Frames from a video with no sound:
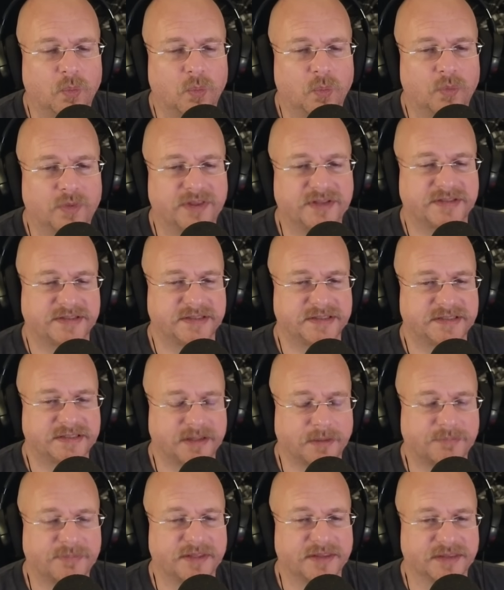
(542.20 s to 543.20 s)
this is
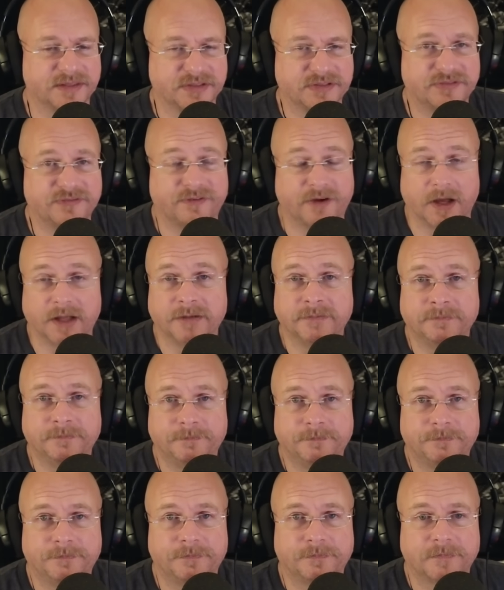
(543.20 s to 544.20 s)
something that's fun
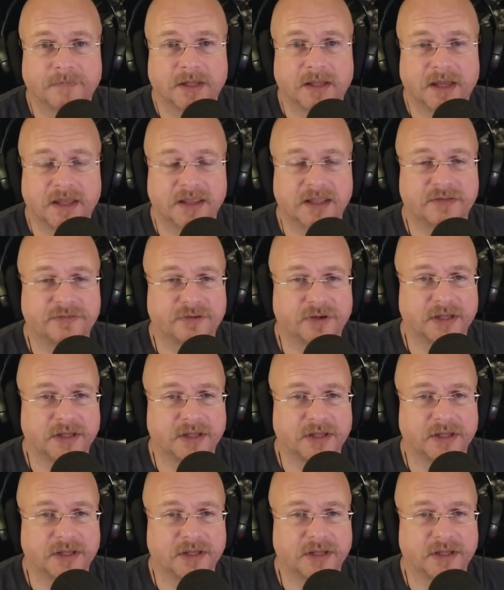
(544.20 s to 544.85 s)
I think, for a